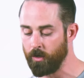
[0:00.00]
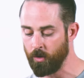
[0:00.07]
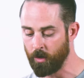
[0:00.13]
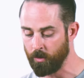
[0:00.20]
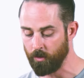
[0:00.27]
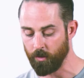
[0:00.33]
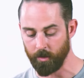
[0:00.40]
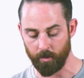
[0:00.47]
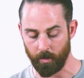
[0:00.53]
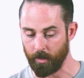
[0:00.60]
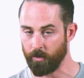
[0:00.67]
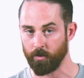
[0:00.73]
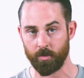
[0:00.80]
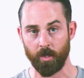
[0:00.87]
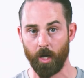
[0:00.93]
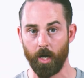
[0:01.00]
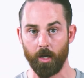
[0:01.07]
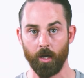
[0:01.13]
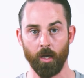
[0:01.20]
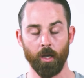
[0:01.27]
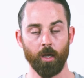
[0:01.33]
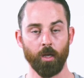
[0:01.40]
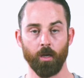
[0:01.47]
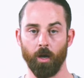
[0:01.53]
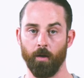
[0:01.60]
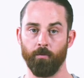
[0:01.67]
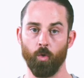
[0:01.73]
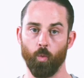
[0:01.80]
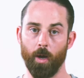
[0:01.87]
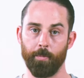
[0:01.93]
You can do this on either side
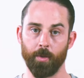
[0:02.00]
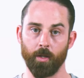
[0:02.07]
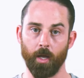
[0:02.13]
of the weapon